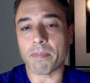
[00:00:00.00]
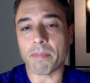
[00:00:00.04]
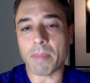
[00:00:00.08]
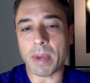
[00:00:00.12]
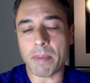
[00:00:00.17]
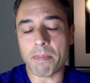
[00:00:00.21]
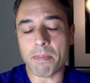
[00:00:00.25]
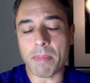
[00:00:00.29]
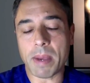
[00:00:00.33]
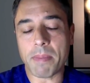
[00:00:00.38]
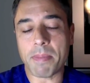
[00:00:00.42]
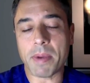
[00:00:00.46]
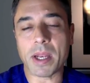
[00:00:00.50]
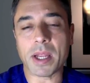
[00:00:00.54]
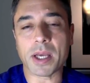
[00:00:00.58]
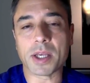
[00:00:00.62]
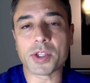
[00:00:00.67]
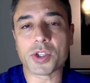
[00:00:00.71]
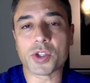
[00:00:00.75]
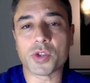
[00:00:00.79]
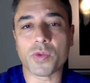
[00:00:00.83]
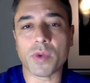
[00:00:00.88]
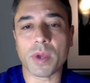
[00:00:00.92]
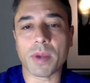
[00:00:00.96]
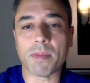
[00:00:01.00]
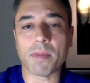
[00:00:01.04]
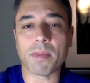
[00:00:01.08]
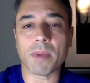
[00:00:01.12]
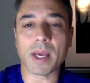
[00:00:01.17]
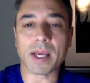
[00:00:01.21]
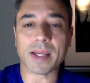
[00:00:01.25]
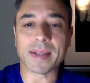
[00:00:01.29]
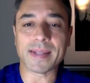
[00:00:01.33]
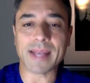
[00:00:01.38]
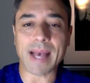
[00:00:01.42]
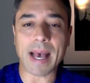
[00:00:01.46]
maybe an extreme
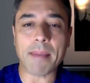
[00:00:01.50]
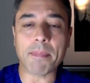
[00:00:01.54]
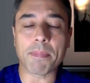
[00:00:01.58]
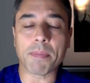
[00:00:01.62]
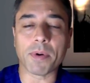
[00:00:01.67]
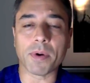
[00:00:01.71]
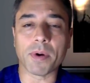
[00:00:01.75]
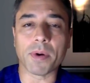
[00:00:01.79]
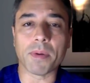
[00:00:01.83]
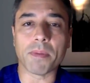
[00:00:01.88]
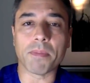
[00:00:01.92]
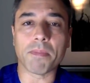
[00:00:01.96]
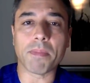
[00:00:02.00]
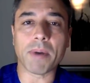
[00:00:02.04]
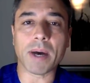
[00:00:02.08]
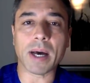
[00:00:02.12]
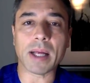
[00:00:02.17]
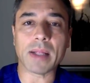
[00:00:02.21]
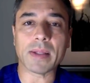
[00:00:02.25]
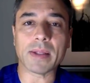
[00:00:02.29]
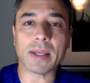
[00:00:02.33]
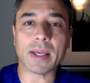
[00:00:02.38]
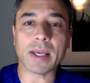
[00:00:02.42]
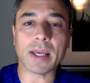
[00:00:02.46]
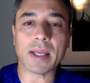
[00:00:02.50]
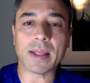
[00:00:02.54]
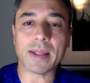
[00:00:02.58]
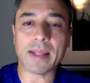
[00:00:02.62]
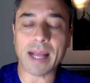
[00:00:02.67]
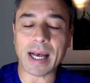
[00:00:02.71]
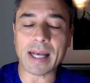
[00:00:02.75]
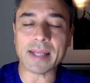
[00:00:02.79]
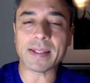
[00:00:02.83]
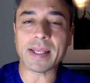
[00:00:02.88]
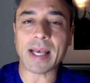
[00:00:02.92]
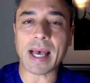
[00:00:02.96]
example, but it
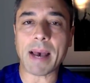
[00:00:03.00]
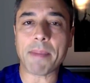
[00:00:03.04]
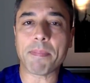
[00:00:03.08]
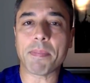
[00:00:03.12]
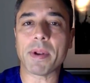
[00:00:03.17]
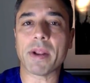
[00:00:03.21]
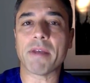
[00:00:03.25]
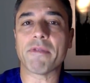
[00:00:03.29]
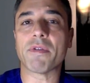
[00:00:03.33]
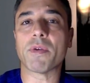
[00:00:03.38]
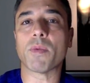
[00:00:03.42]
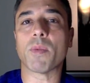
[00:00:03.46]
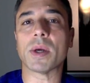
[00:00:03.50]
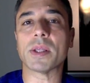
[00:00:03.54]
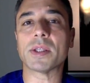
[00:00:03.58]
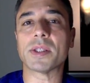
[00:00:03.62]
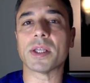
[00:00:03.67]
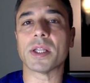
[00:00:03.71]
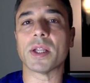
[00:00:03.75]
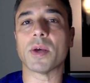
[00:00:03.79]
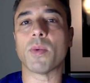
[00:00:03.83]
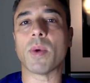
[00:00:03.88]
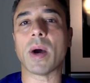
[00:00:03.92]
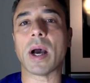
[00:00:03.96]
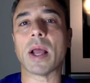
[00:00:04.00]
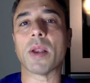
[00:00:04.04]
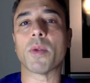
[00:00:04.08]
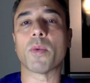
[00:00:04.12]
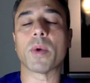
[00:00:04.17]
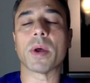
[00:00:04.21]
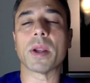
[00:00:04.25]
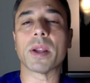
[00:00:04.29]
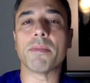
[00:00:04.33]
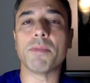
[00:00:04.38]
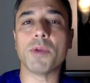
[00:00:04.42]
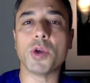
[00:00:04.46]
does happen every once in a while
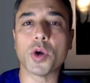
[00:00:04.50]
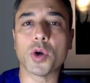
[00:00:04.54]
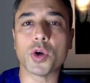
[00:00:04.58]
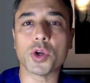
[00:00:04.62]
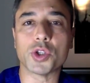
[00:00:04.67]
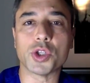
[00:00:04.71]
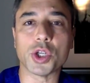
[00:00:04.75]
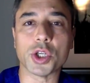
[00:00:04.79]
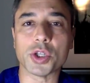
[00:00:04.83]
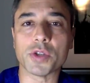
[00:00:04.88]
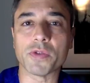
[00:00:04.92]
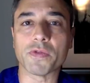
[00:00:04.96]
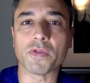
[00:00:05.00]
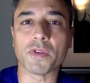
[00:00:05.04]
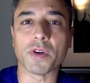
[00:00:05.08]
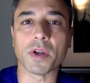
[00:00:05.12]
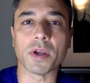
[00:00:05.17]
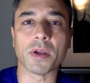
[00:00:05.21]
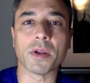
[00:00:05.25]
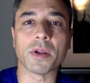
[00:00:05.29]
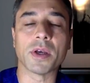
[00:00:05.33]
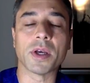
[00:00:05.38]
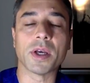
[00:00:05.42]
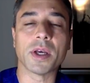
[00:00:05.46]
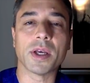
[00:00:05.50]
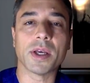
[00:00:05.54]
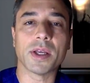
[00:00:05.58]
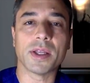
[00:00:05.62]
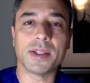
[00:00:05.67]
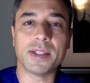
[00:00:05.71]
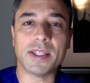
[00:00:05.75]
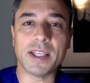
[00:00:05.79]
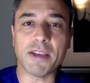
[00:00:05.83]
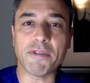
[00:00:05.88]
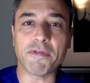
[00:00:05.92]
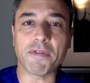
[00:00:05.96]
when a mucogingival
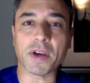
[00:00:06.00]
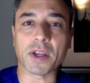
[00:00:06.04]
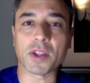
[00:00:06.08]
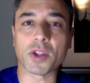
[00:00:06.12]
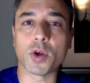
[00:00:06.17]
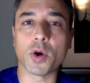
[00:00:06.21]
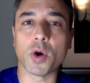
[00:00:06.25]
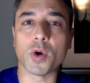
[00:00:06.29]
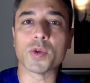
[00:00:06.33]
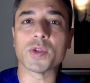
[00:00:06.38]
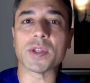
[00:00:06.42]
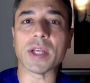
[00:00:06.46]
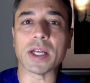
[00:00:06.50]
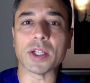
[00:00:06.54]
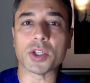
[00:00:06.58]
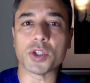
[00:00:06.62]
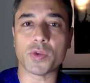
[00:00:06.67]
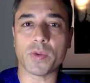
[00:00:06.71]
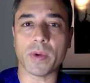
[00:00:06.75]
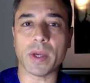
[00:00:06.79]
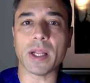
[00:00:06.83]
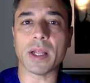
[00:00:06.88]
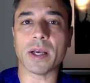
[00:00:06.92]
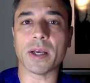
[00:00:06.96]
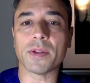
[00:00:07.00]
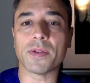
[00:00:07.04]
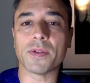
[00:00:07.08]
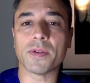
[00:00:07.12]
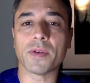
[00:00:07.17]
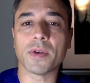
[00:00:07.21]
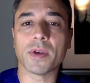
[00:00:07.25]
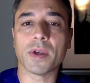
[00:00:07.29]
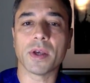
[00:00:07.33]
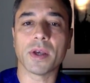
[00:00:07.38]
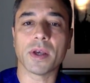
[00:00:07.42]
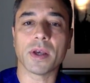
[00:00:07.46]
defect goes untreated
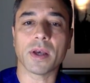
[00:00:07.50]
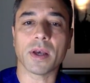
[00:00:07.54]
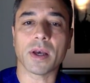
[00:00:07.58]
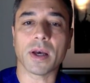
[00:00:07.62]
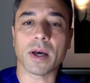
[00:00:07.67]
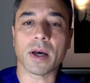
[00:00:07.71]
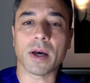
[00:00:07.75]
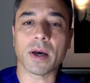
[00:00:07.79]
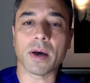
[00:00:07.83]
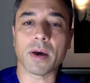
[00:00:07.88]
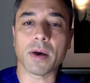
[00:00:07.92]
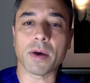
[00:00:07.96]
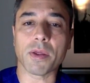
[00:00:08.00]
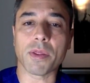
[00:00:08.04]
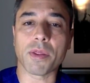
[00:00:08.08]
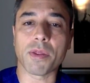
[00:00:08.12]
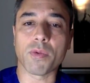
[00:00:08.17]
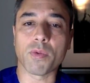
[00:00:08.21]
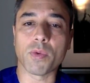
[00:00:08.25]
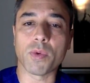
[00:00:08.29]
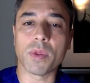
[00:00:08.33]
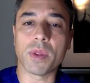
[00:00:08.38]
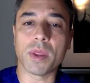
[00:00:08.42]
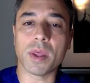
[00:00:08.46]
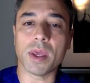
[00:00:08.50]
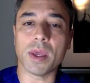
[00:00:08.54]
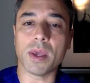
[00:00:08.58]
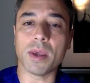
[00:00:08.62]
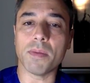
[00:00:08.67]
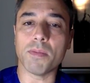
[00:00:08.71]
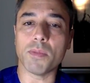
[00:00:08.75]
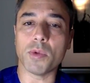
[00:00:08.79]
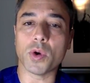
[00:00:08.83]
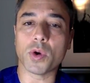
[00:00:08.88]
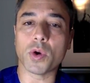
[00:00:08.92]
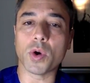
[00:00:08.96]
through
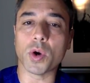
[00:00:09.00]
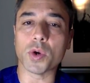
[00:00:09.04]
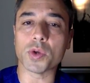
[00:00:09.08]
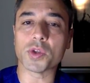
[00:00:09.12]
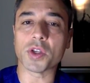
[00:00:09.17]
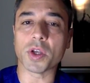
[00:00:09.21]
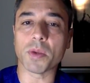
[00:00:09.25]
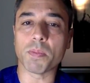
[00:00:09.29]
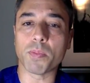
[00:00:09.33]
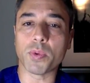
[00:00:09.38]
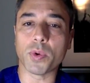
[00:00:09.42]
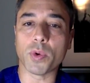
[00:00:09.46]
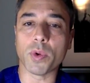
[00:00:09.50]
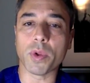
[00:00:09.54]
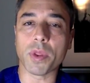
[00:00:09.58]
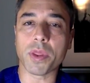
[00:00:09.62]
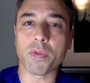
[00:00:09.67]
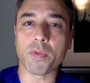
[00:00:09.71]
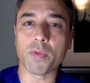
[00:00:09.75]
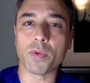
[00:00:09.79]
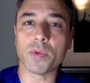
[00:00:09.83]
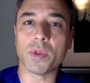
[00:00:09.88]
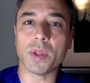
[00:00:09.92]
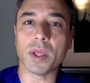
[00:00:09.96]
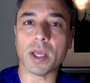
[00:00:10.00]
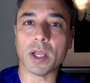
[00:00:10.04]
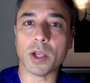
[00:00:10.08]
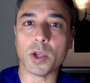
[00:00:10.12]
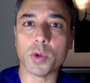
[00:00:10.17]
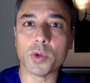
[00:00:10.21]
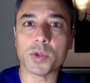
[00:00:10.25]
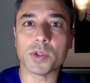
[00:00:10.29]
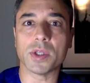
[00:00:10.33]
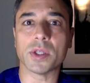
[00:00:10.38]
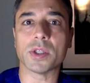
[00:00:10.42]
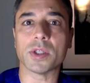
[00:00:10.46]
the mucosal pull, through the
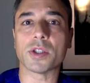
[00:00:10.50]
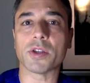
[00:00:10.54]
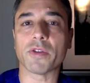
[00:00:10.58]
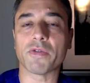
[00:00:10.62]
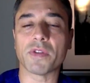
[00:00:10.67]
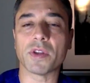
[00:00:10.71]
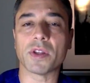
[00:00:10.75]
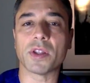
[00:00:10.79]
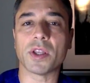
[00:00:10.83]
looseness of the